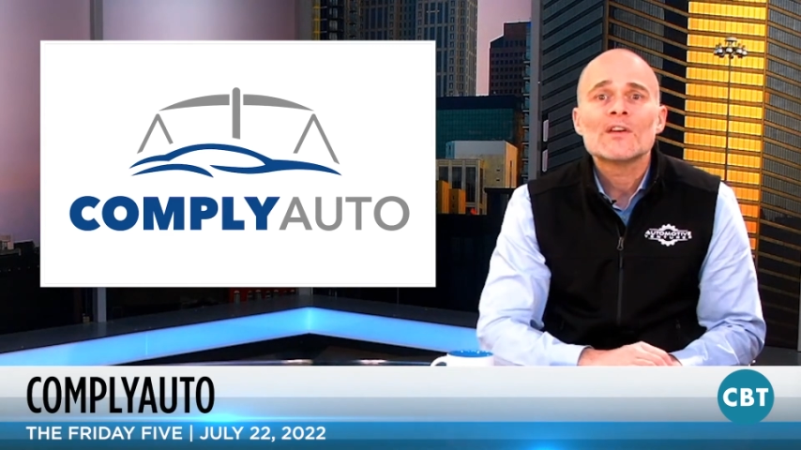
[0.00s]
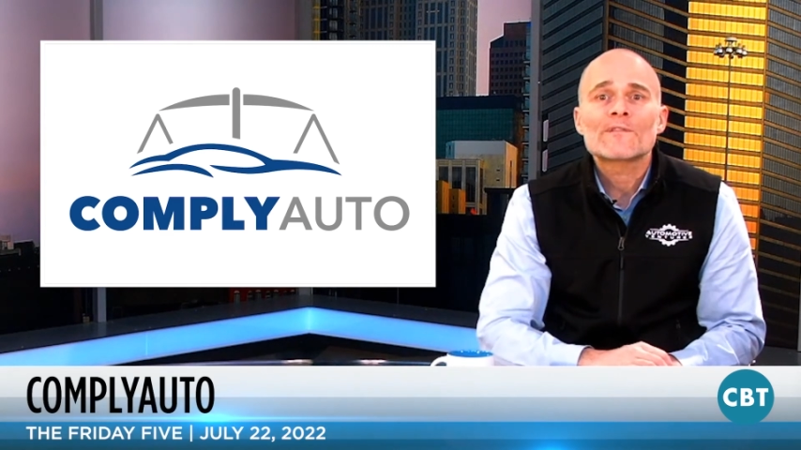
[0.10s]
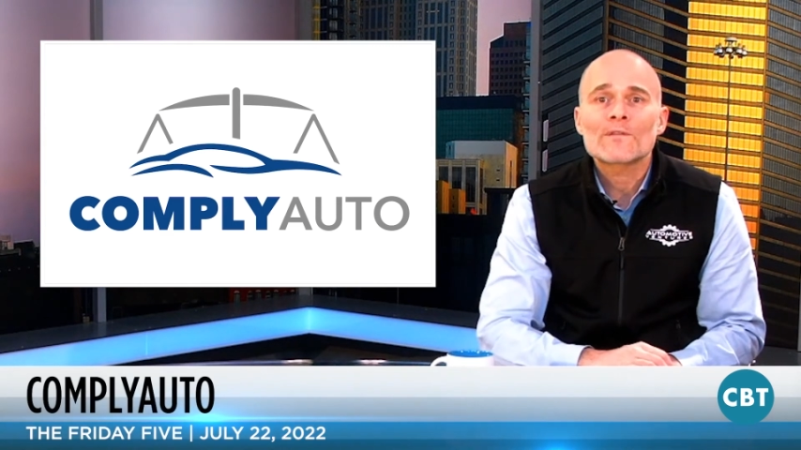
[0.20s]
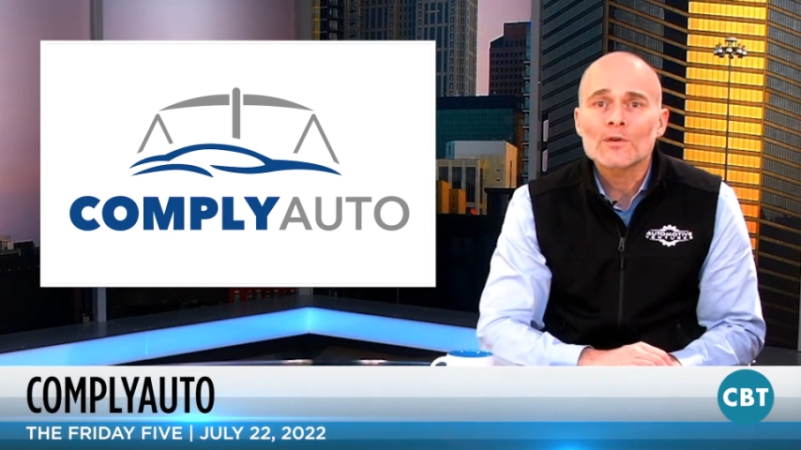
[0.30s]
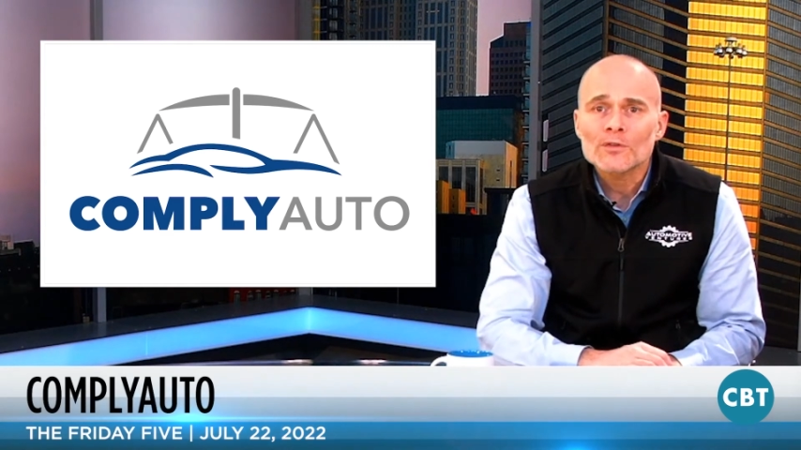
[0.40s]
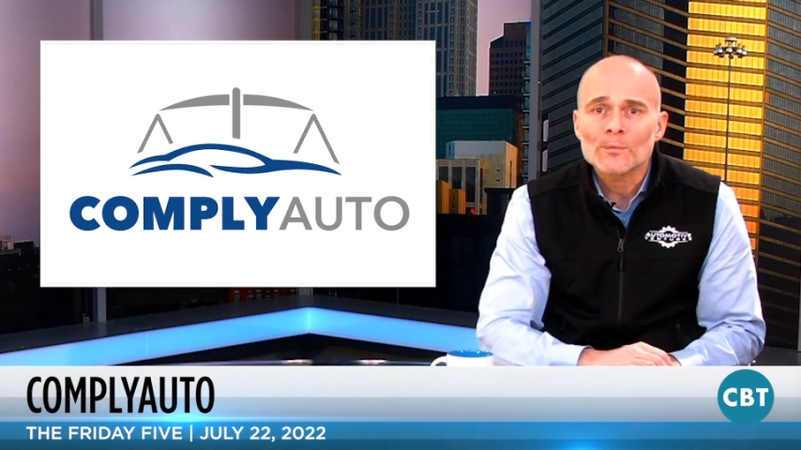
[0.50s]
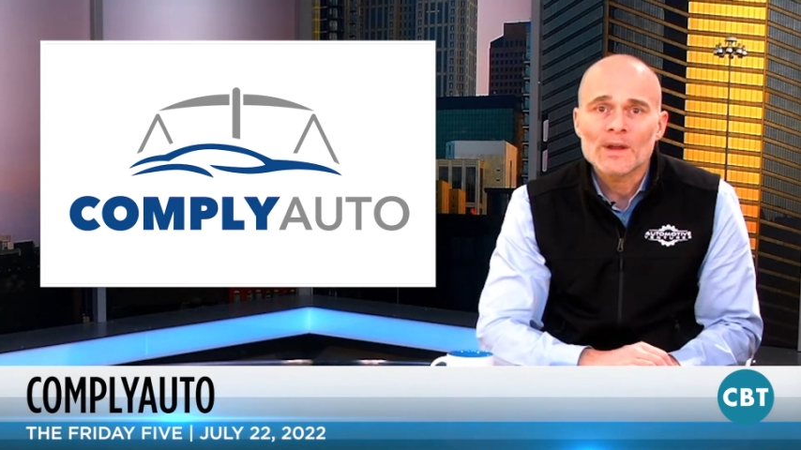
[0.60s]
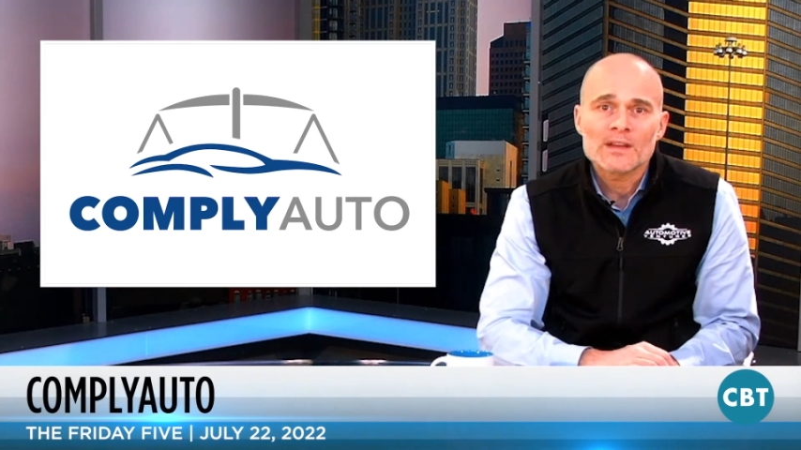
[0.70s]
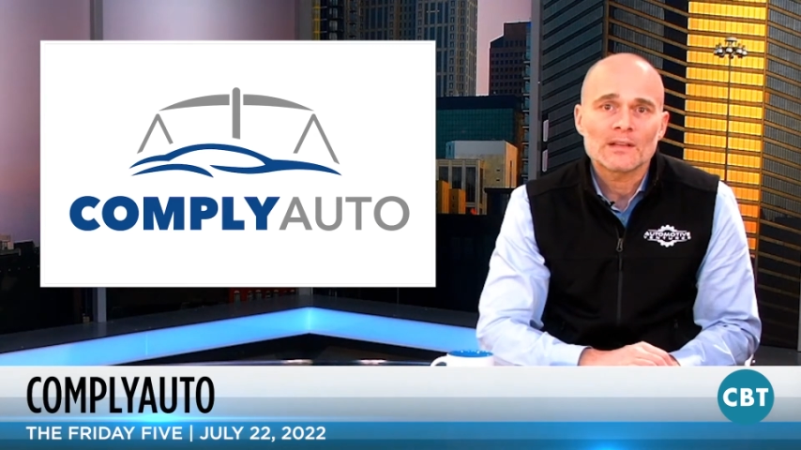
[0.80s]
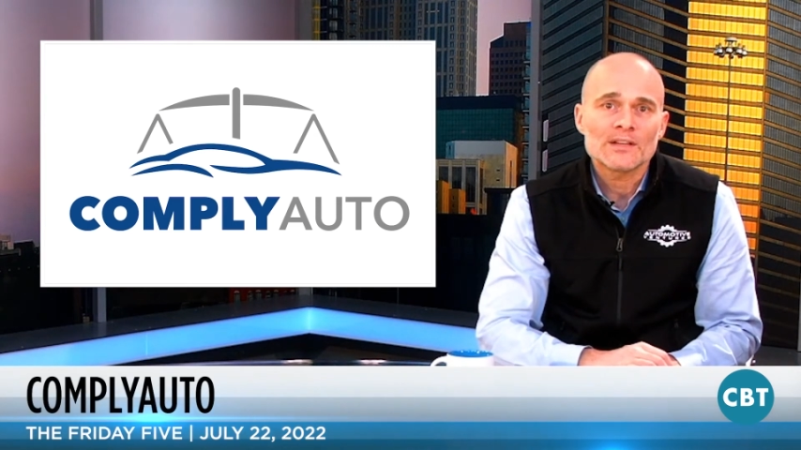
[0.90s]
further
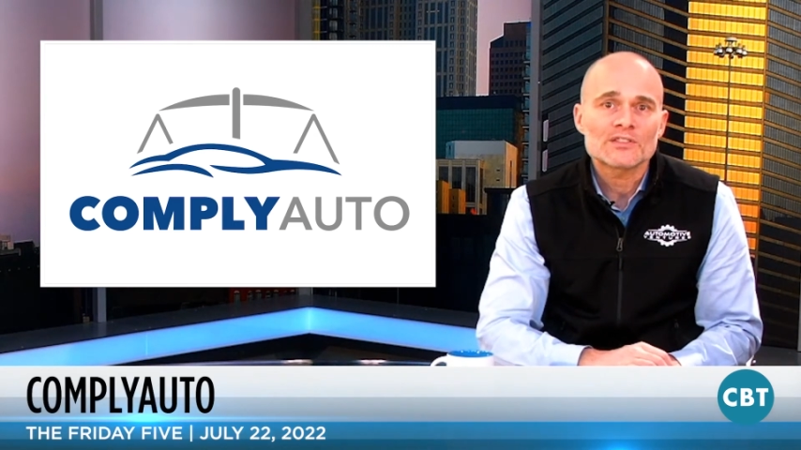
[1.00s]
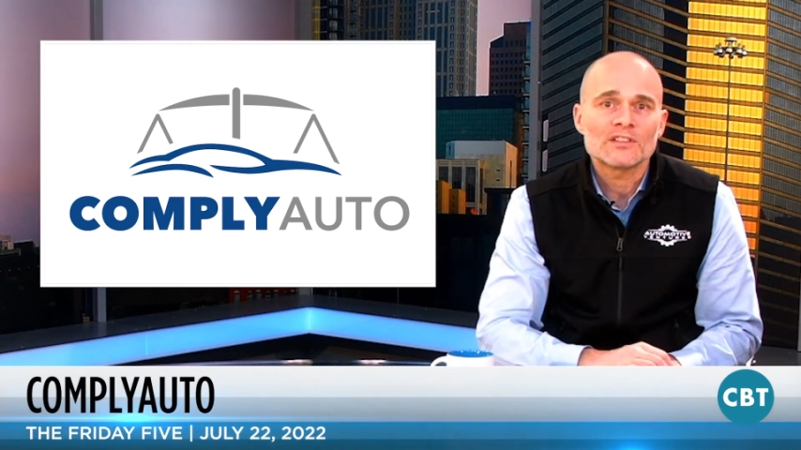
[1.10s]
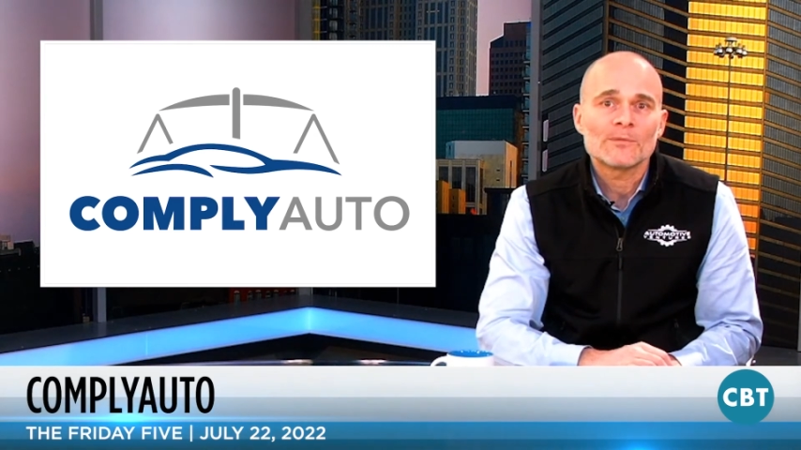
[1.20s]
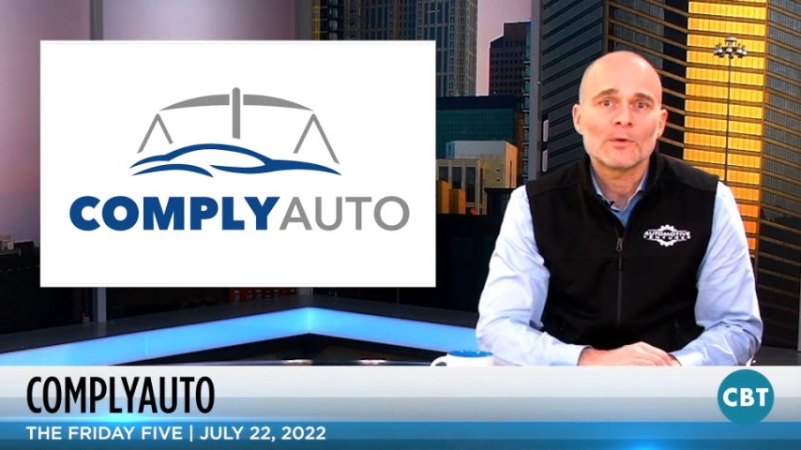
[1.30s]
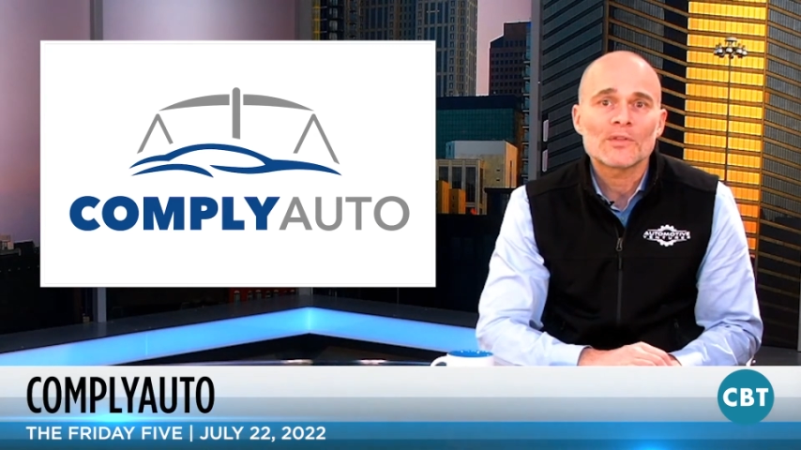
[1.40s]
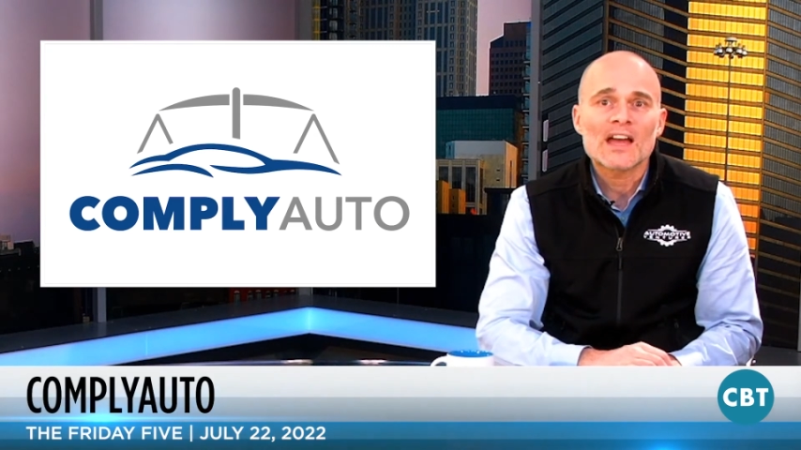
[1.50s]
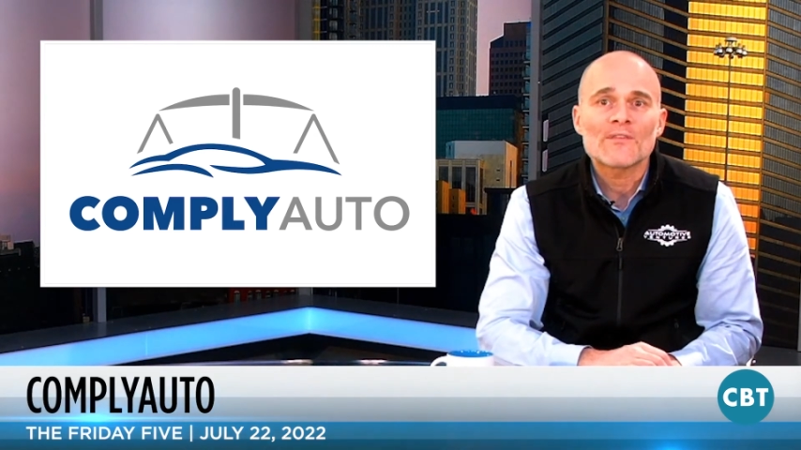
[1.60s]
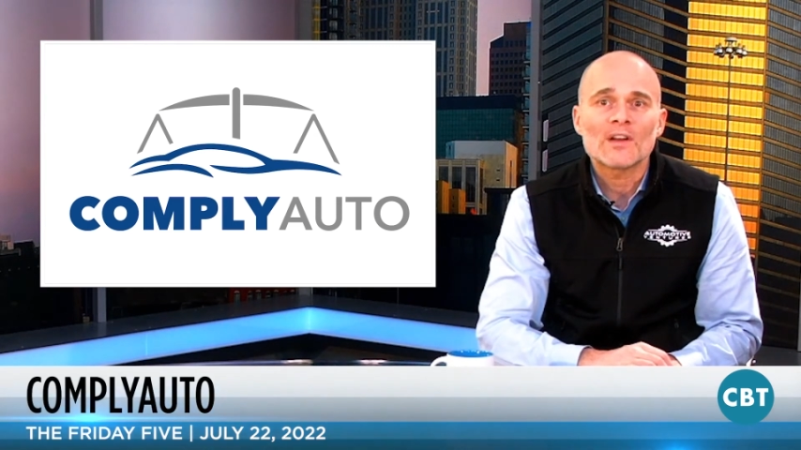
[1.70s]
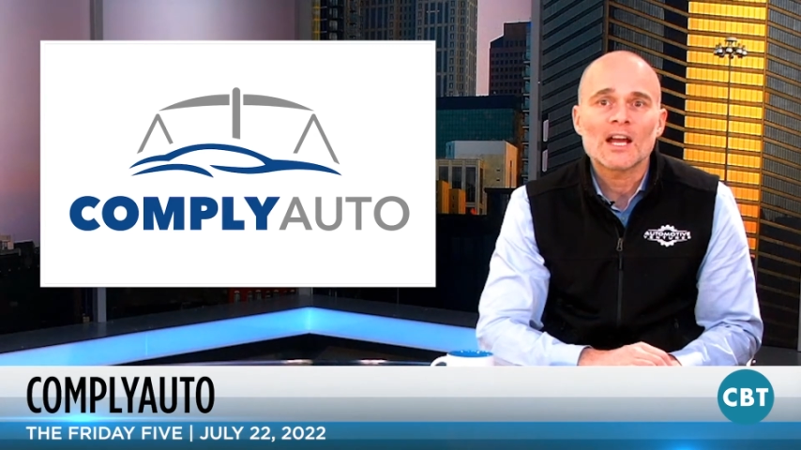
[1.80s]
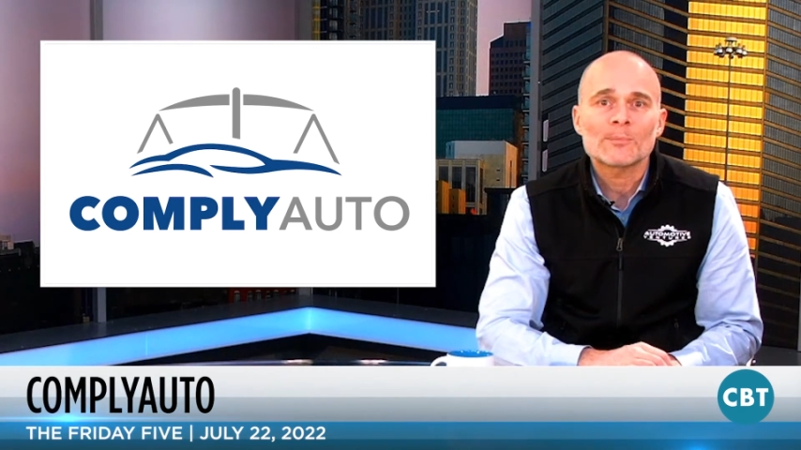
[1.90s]
regulation of both
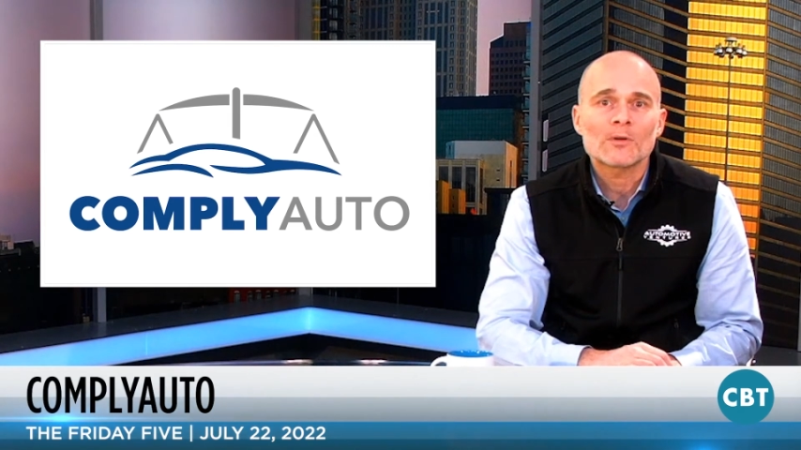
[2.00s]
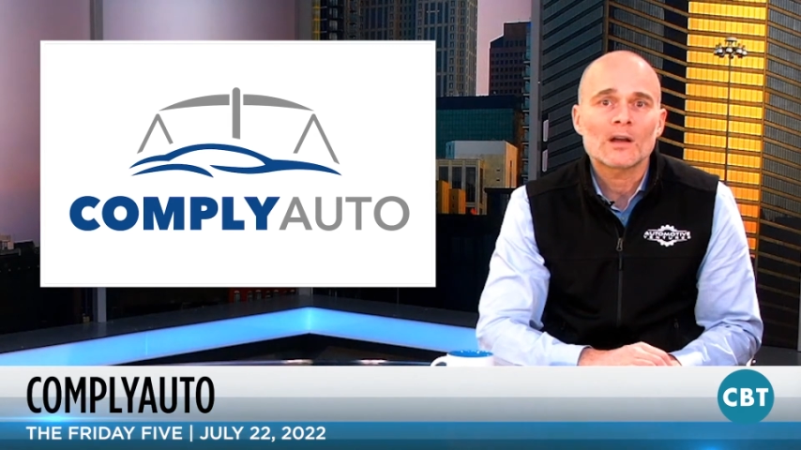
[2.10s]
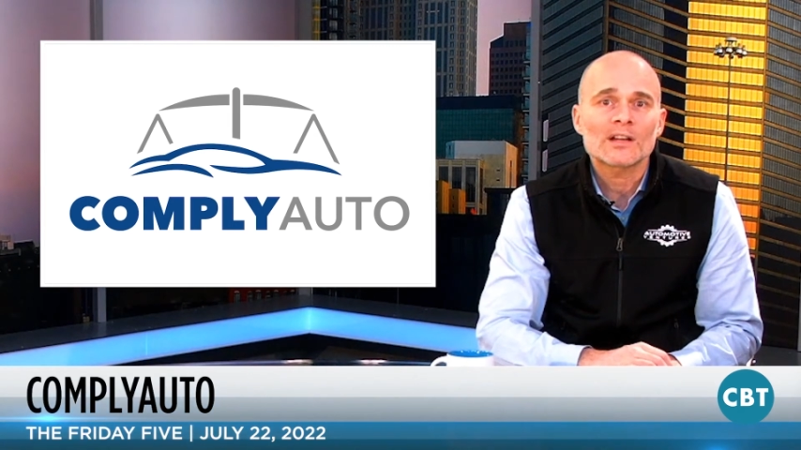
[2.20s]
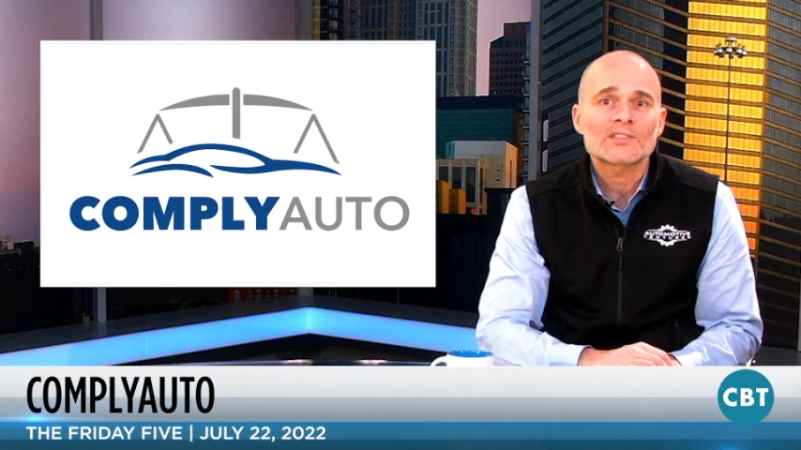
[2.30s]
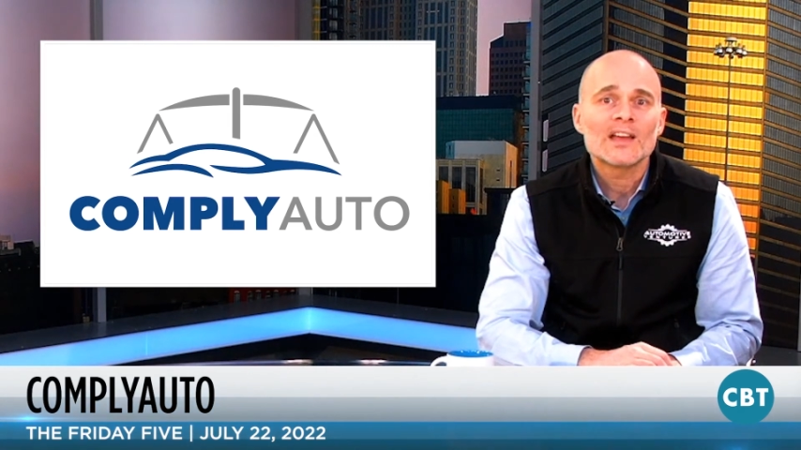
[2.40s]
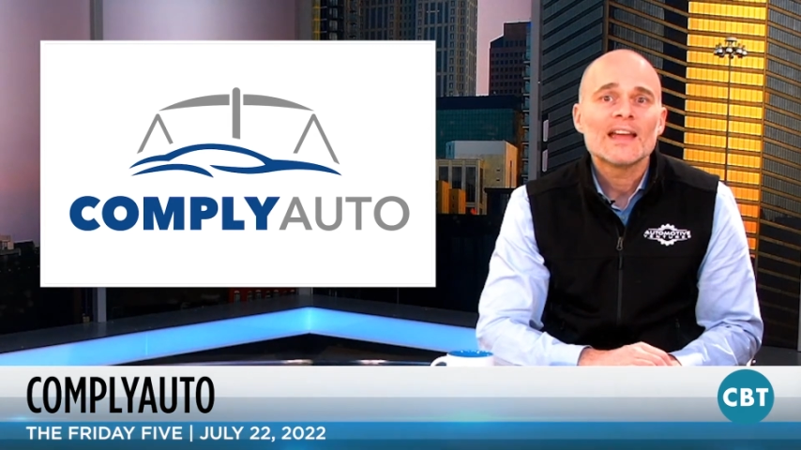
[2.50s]
F&I products